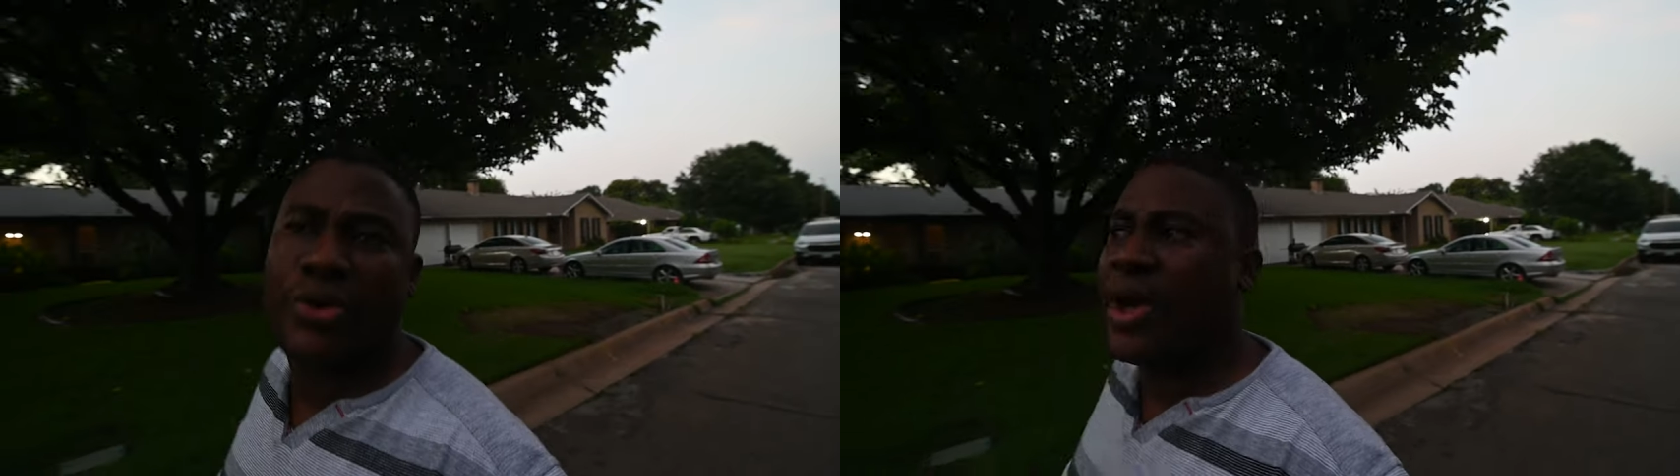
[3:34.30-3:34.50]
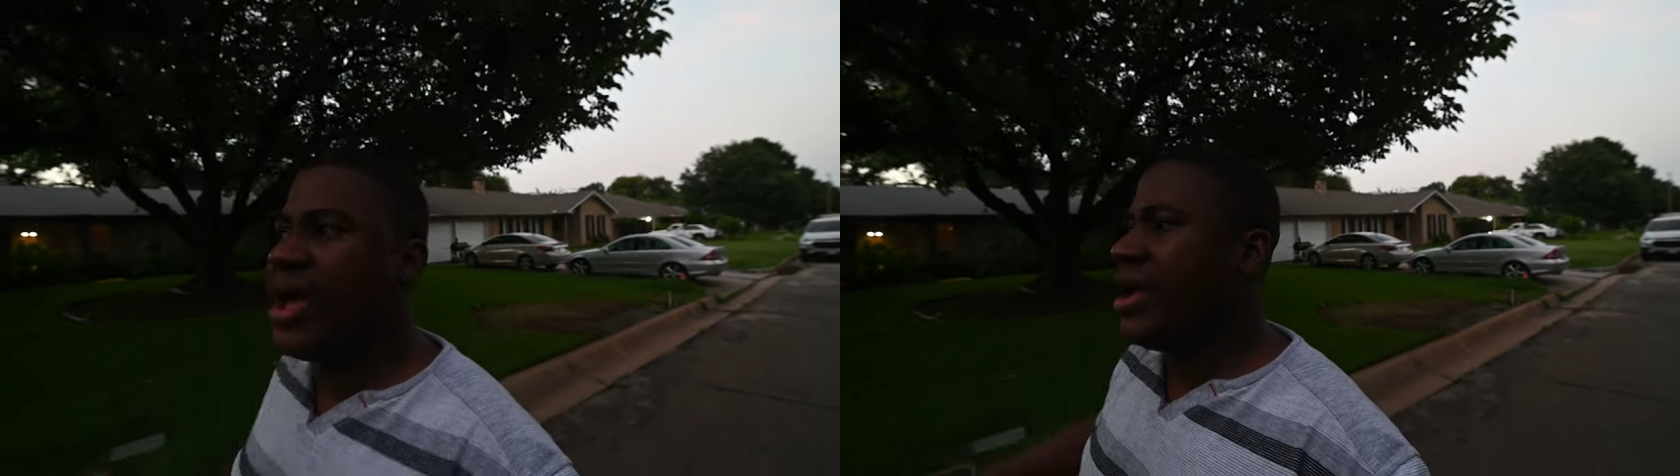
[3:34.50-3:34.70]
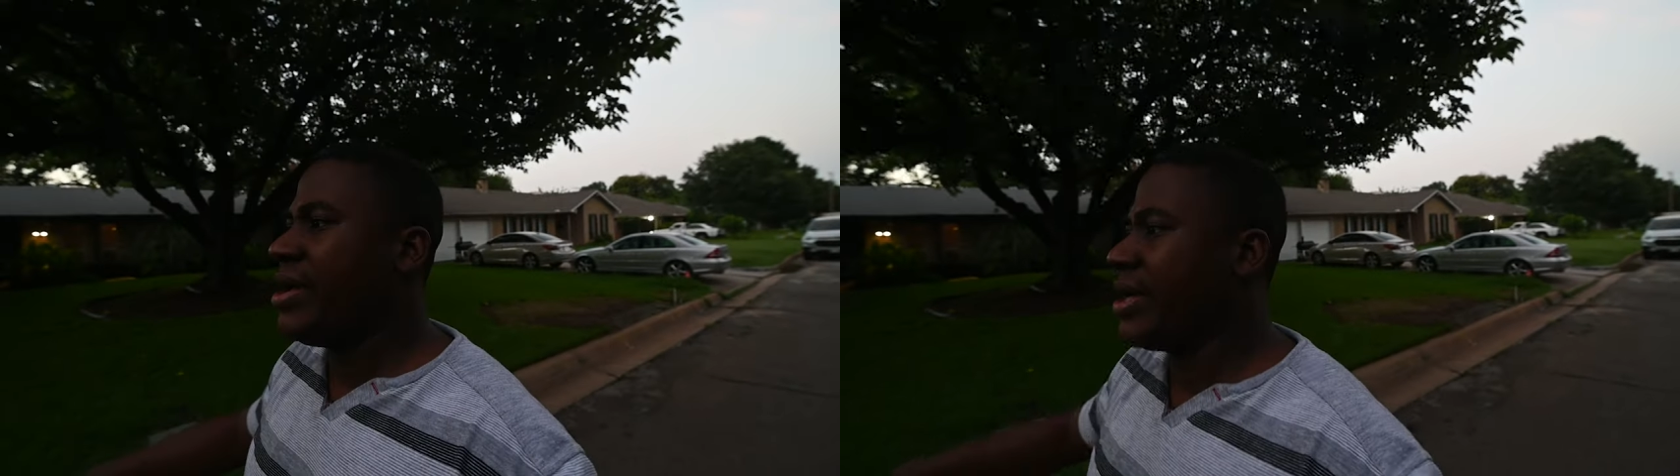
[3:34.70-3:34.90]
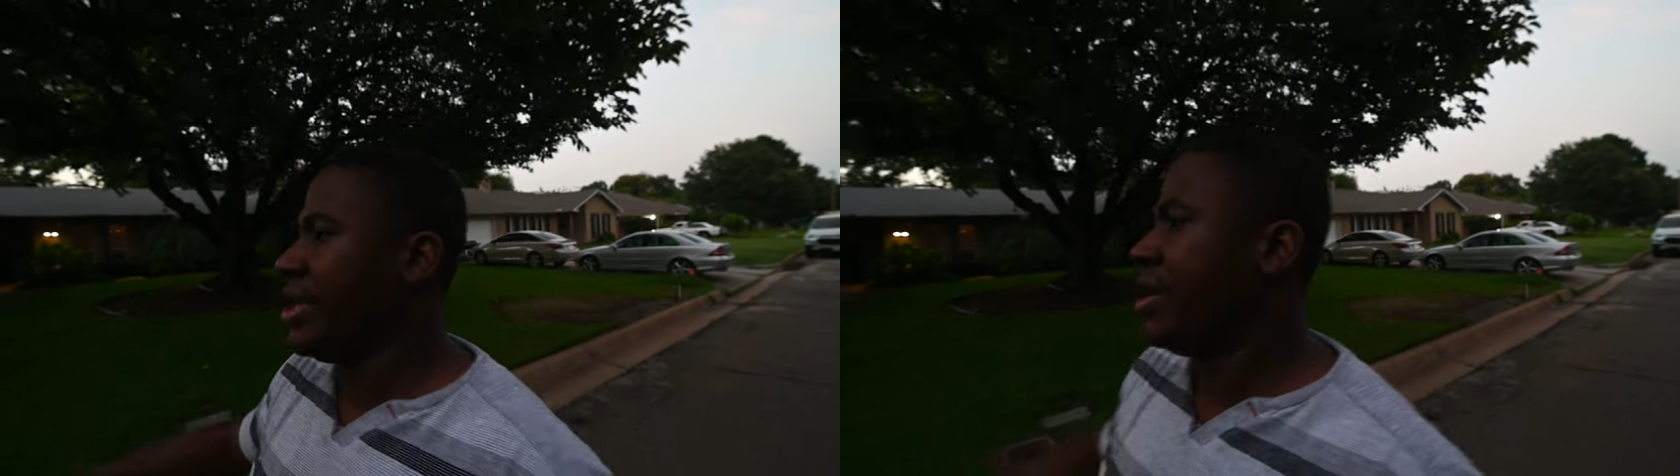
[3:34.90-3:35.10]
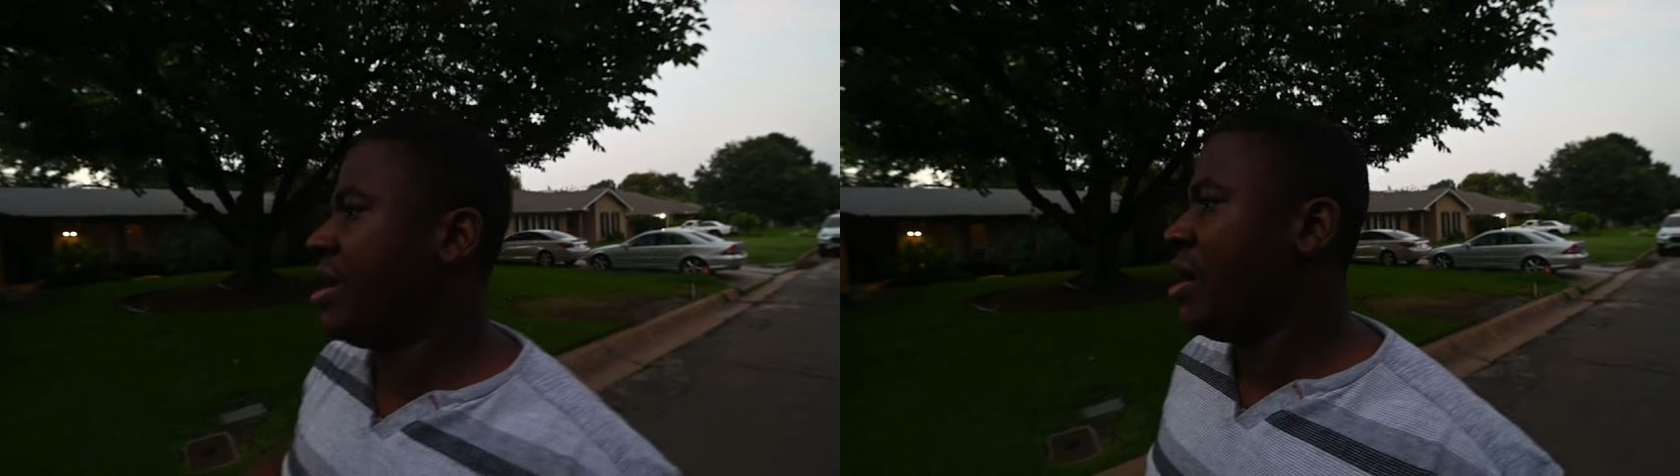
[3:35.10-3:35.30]
the way
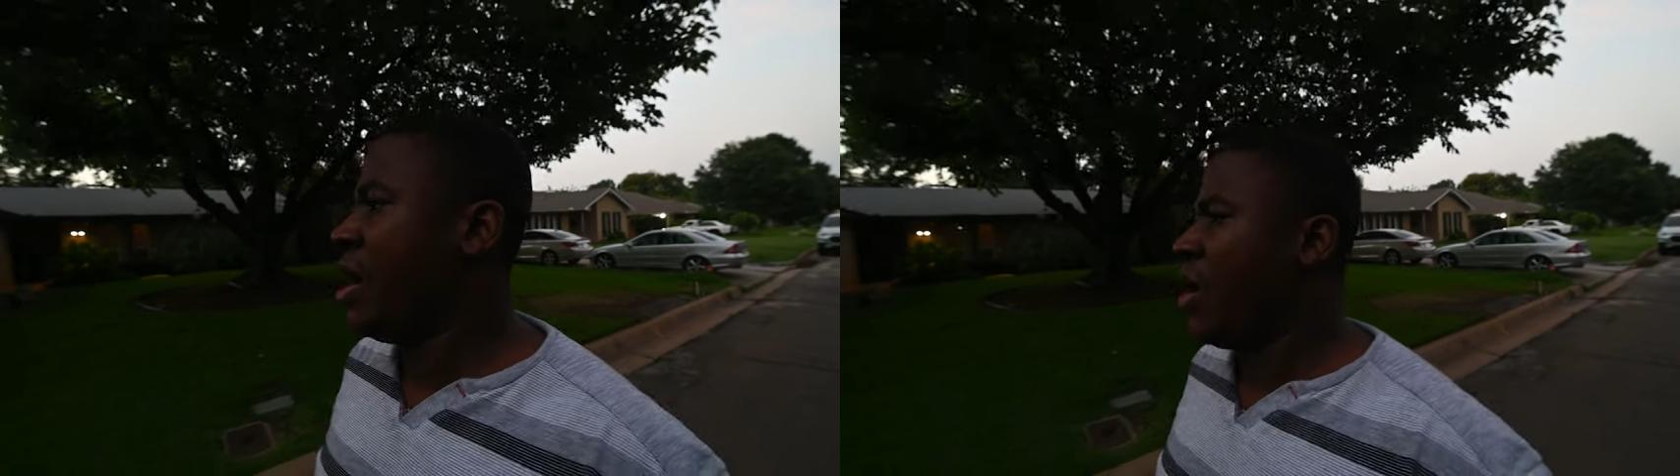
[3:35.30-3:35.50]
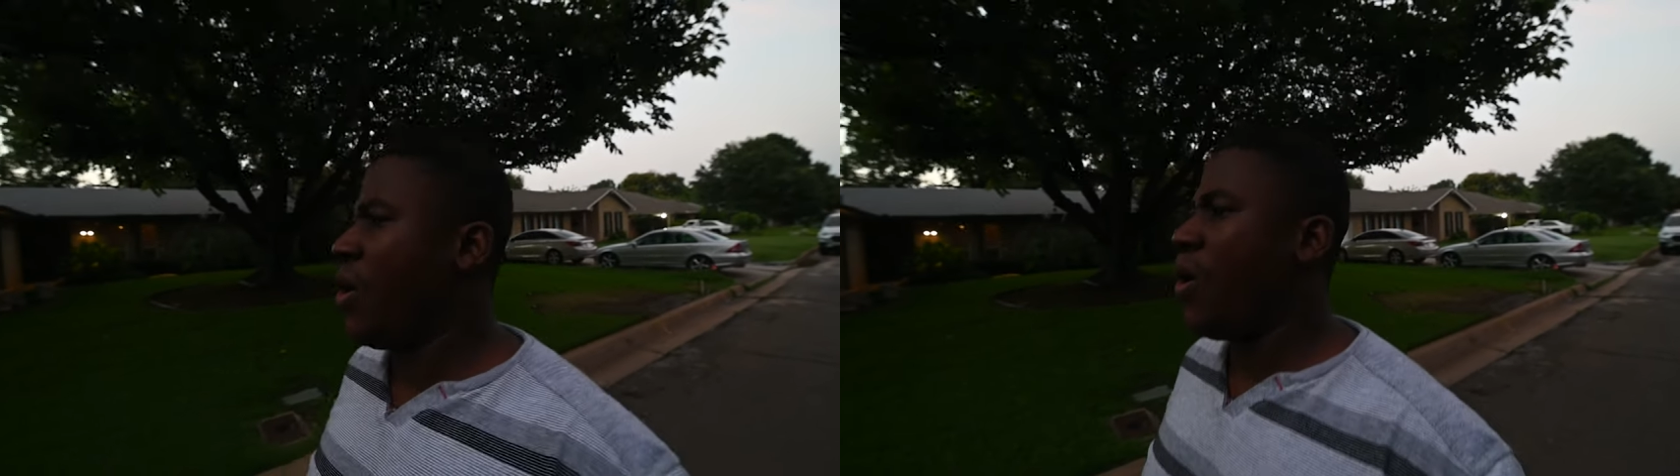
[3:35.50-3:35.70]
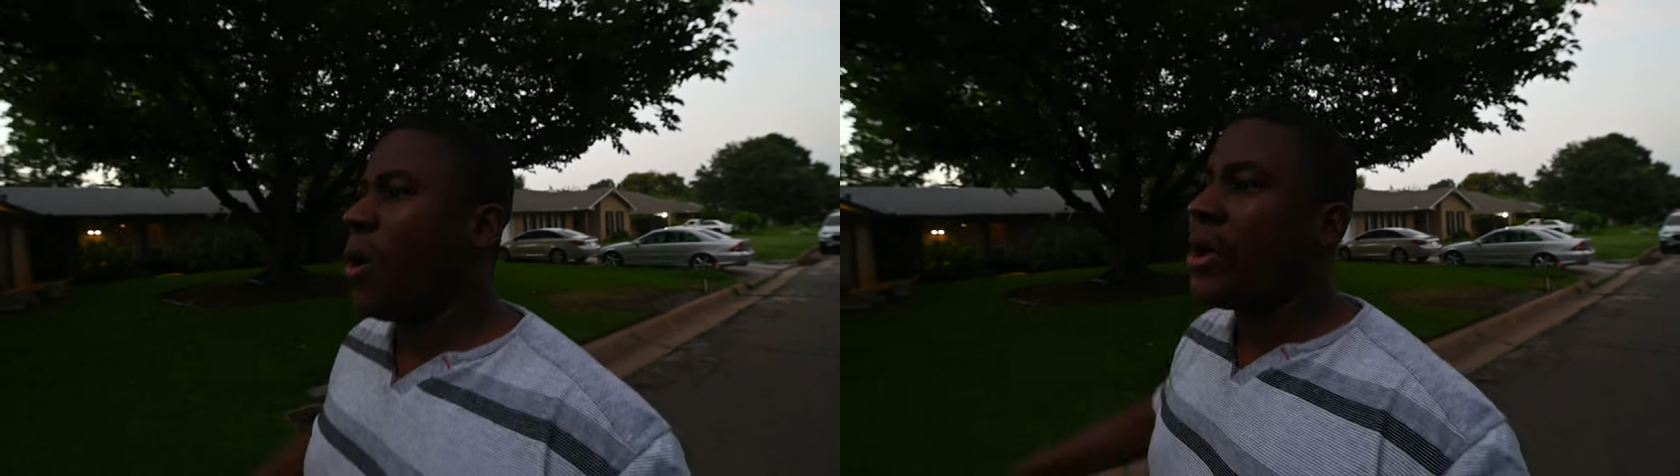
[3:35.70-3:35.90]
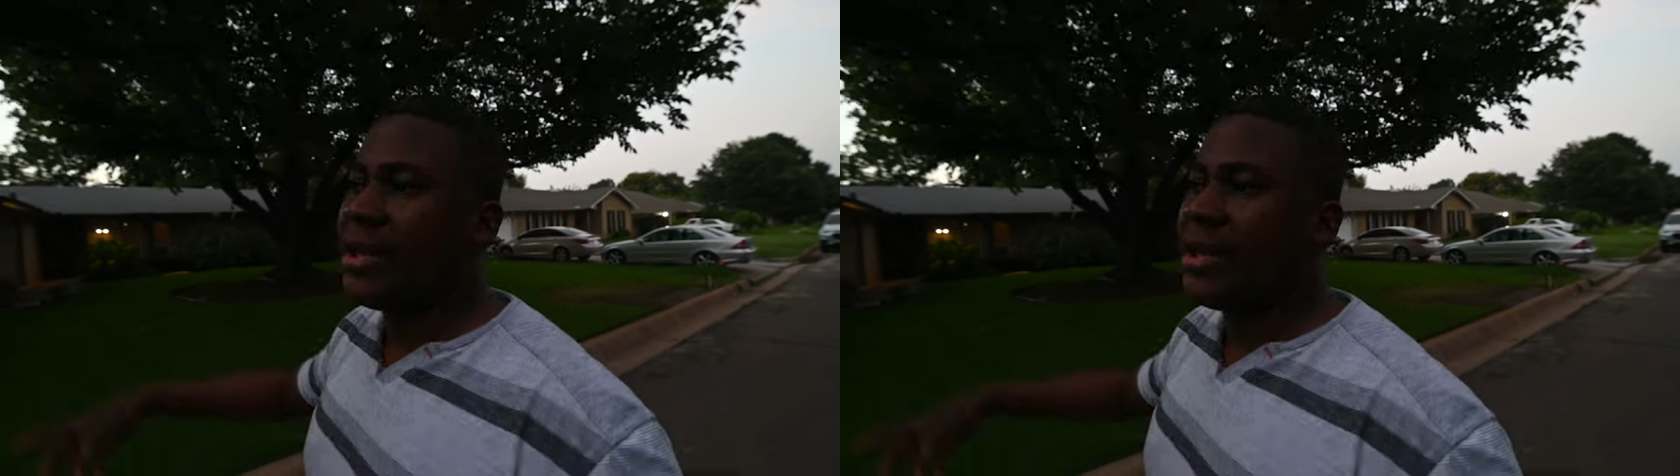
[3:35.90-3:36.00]
or